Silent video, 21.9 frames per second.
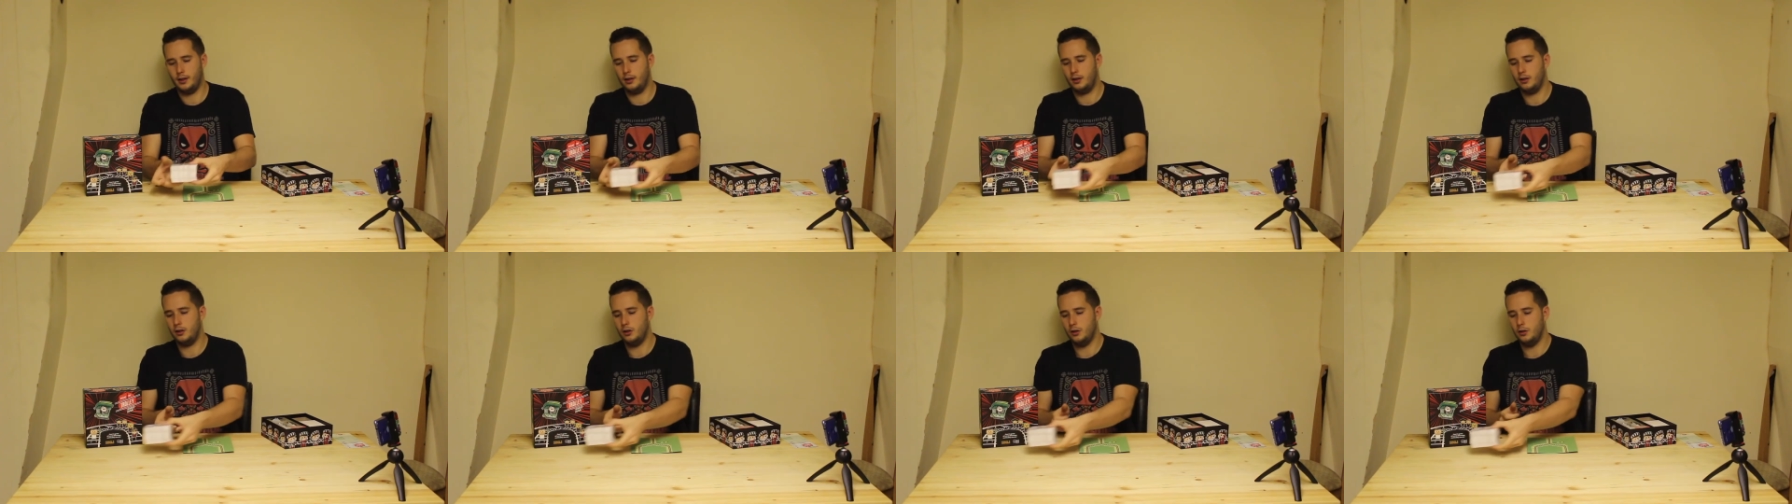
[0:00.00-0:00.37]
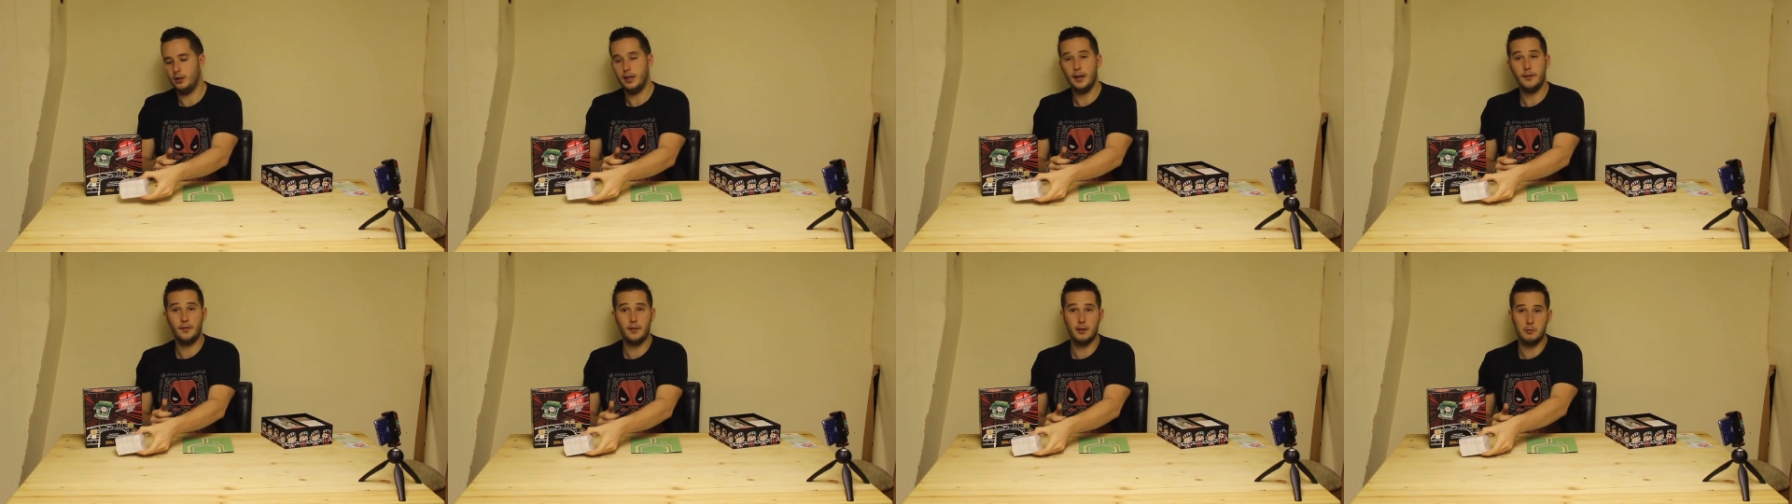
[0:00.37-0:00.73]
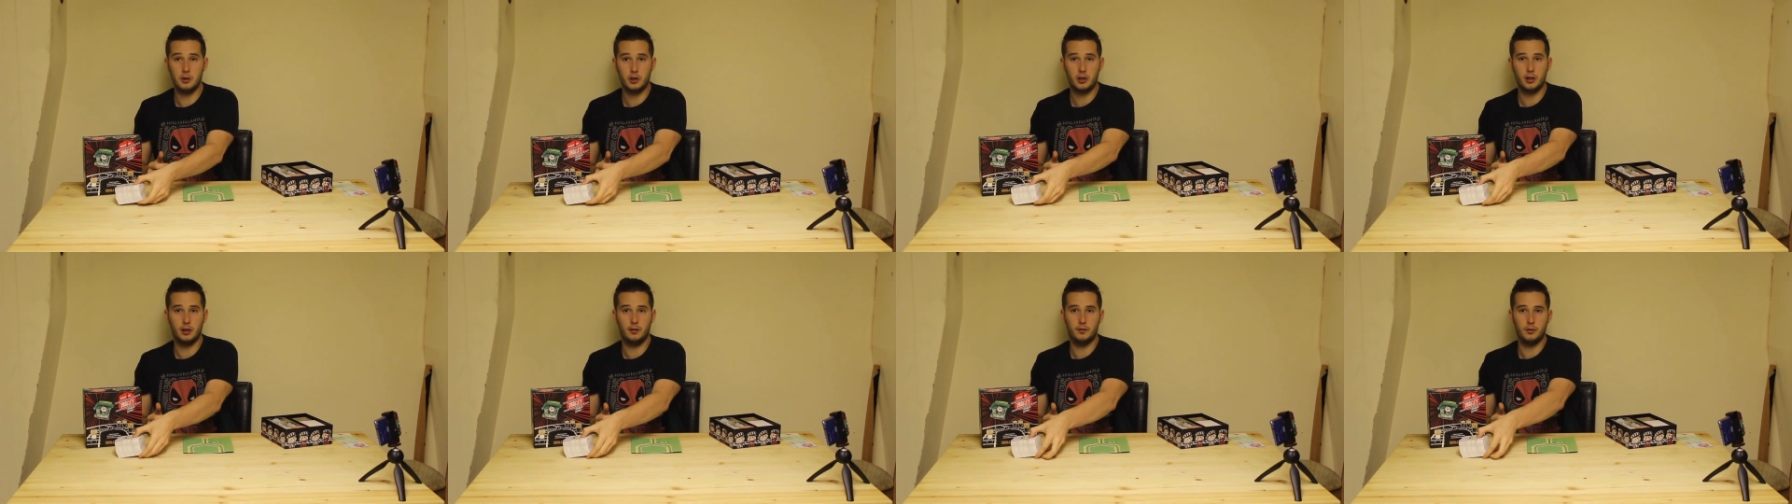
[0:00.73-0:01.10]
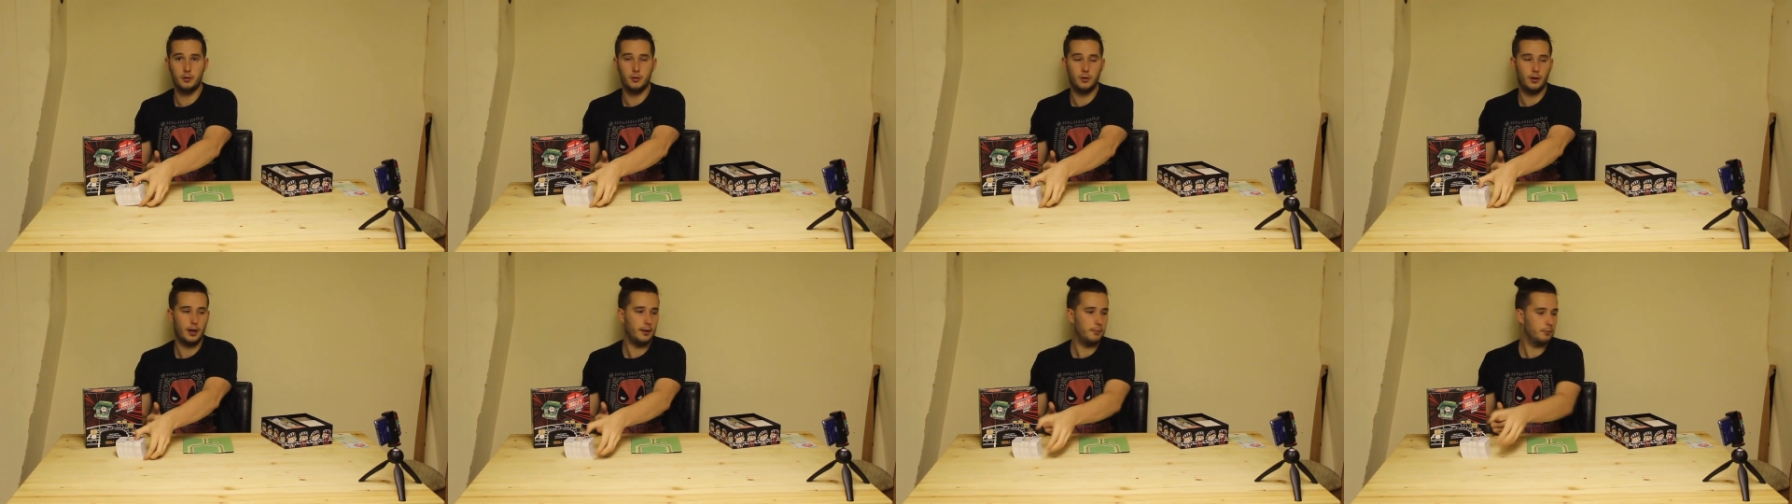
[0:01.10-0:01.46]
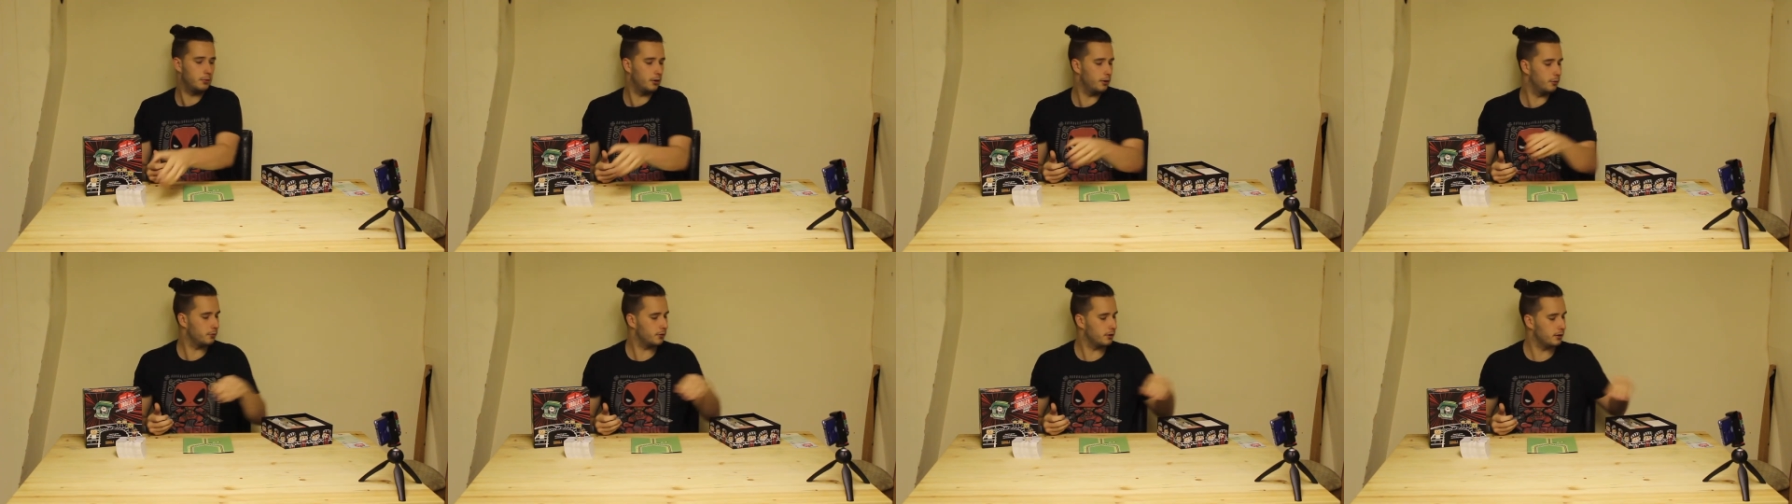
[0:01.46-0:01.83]
You give them a shuffle and
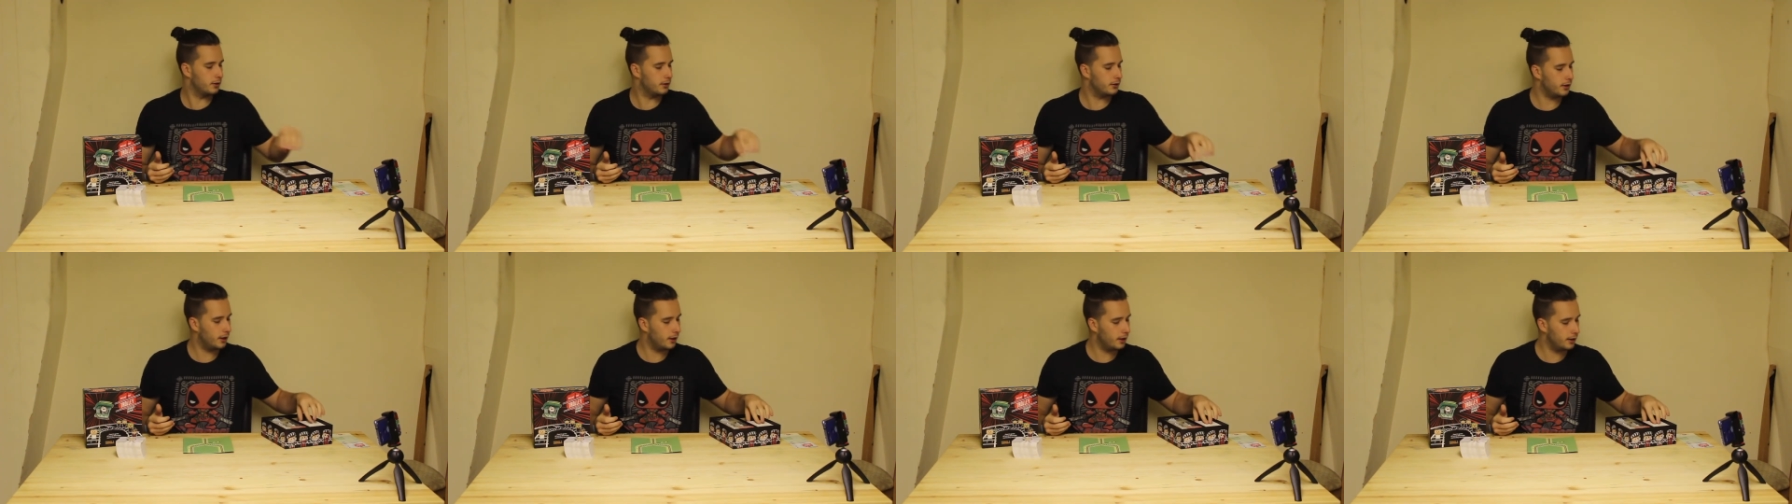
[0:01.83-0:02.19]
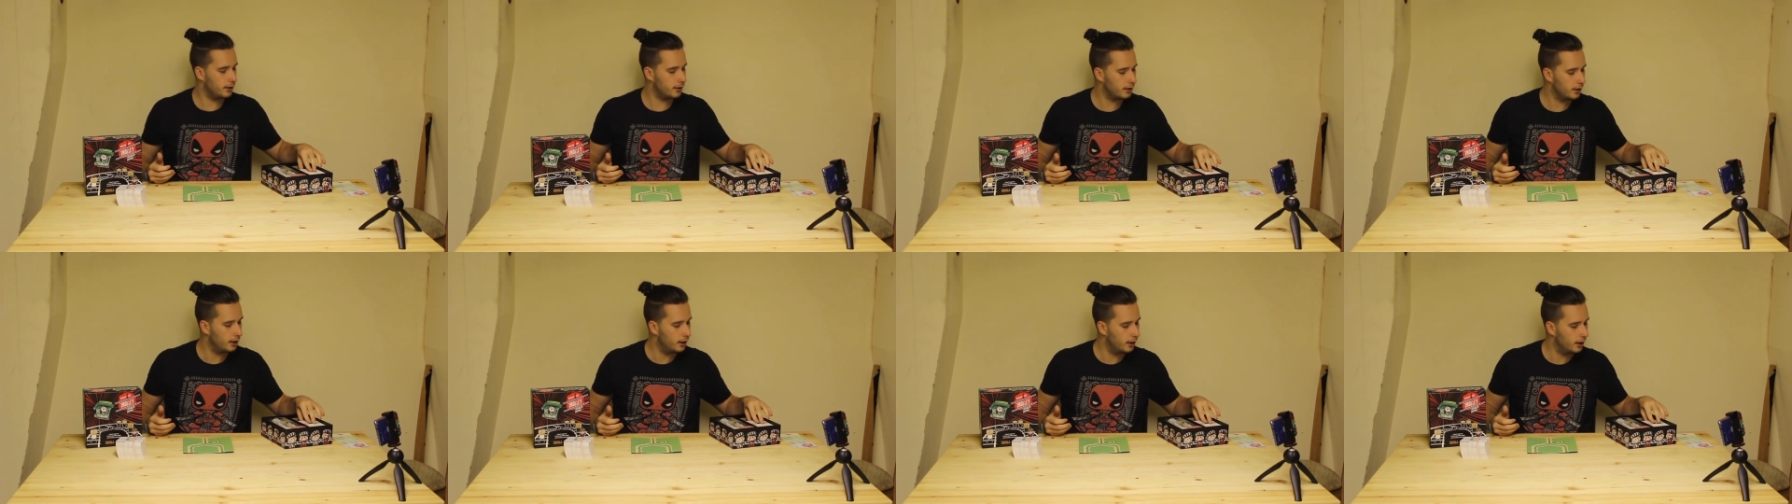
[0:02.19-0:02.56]
put them to the side.